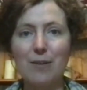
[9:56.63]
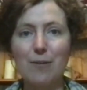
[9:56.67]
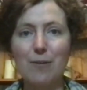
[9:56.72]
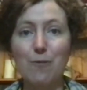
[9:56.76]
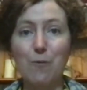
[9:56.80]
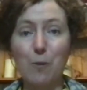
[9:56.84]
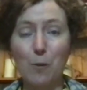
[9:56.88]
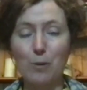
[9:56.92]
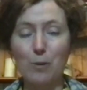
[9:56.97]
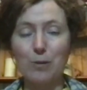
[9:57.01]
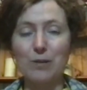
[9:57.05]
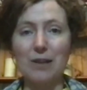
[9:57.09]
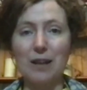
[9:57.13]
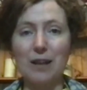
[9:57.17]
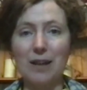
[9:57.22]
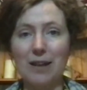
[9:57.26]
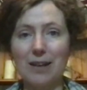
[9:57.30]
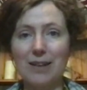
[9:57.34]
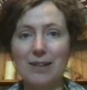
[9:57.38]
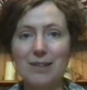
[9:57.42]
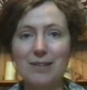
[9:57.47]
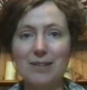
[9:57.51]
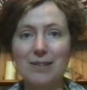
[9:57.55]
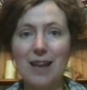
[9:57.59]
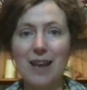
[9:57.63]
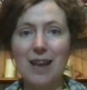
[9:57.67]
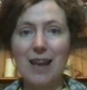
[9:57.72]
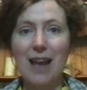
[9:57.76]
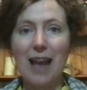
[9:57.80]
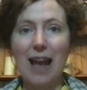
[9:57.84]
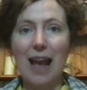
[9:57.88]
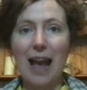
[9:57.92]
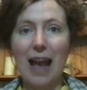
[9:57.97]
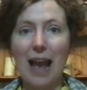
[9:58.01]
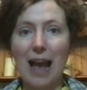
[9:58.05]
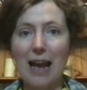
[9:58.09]
foresight
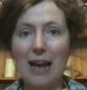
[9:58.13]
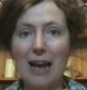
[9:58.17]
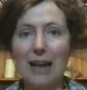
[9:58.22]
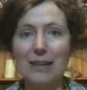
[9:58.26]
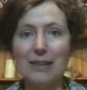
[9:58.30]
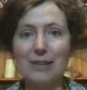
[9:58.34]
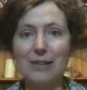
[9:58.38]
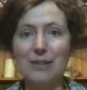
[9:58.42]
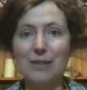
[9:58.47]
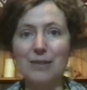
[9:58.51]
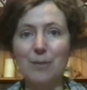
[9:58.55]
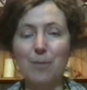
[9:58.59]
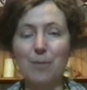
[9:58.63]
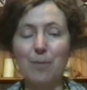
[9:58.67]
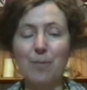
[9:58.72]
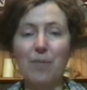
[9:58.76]
And